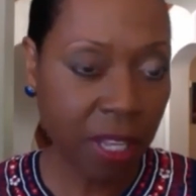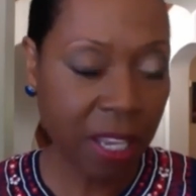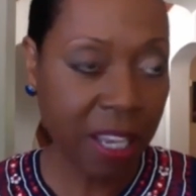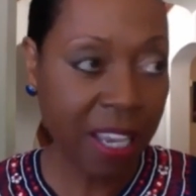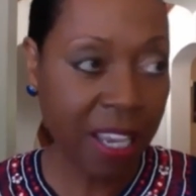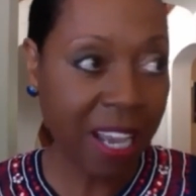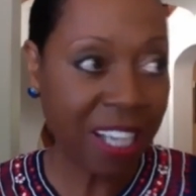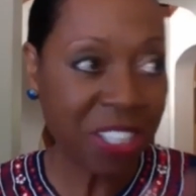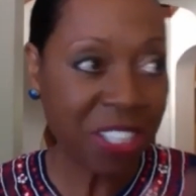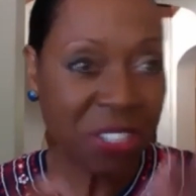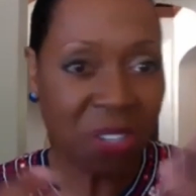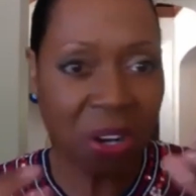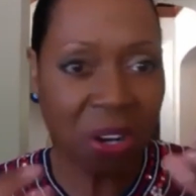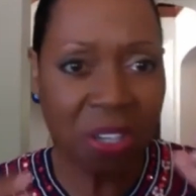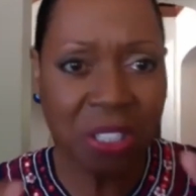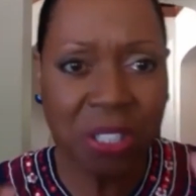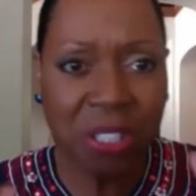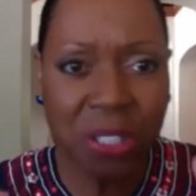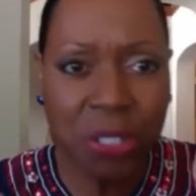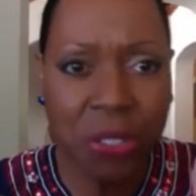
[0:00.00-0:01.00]
I
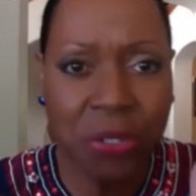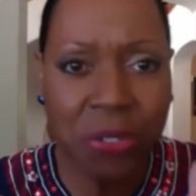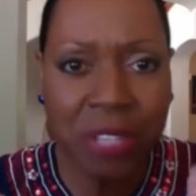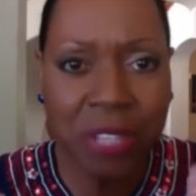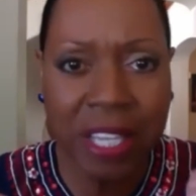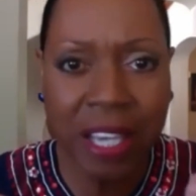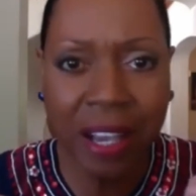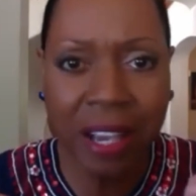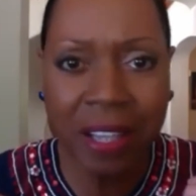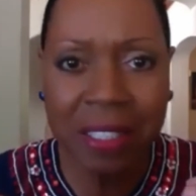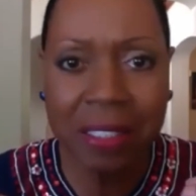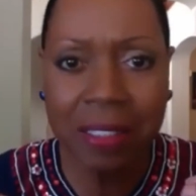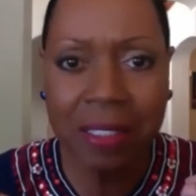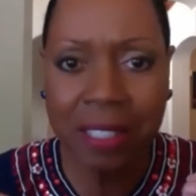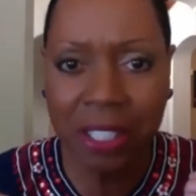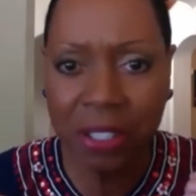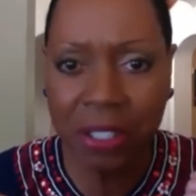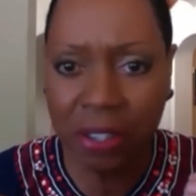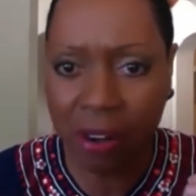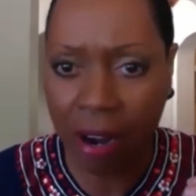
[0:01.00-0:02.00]
started to do the ugly
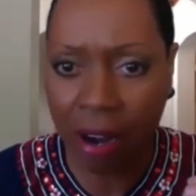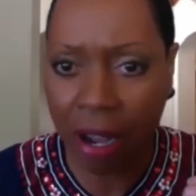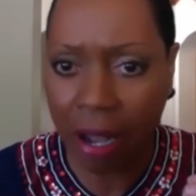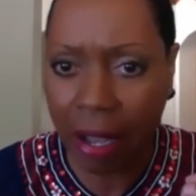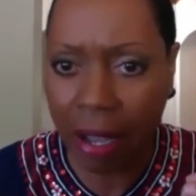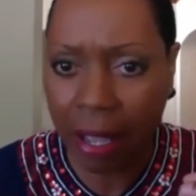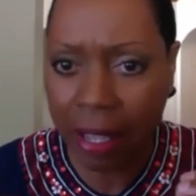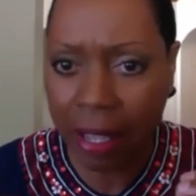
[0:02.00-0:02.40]
cry.